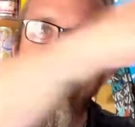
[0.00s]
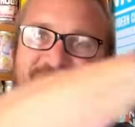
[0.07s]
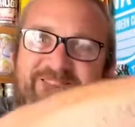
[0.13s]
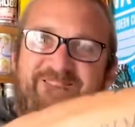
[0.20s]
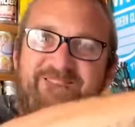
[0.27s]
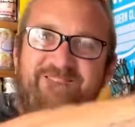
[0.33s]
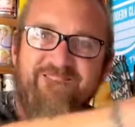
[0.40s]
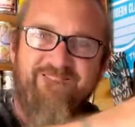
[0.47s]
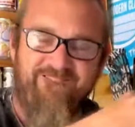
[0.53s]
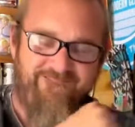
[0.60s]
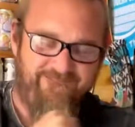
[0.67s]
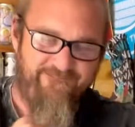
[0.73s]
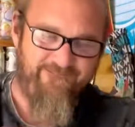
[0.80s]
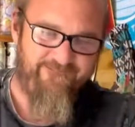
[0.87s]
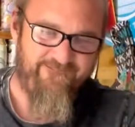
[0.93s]

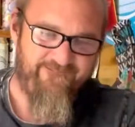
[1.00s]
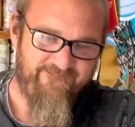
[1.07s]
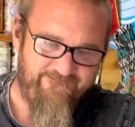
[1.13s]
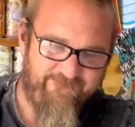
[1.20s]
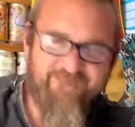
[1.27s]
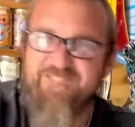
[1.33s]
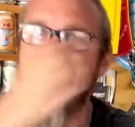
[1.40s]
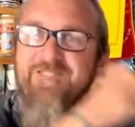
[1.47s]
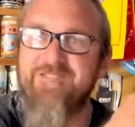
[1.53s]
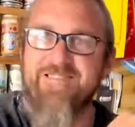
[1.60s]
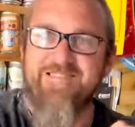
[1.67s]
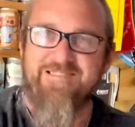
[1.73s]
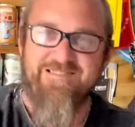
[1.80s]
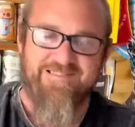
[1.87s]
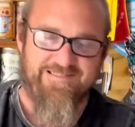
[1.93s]

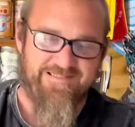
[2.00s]
No one is speaking in this clip.